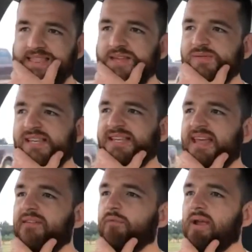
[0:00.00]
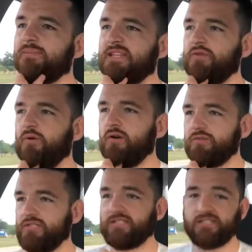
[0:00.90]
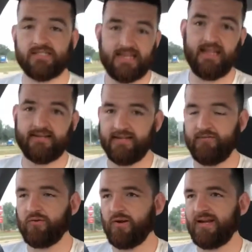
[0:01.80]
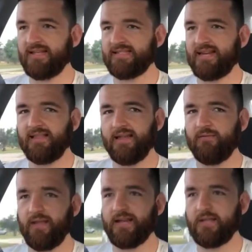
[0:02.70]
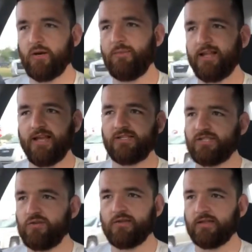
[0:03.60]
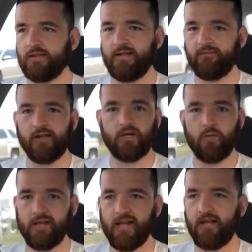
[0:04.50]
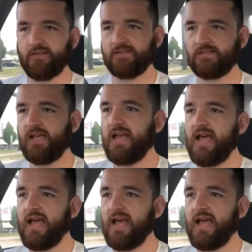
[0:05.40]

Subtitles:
I think it was a Dave Ramsey quote, just because I like to give credit. It's like, live like nobody else so you can live like nobody else.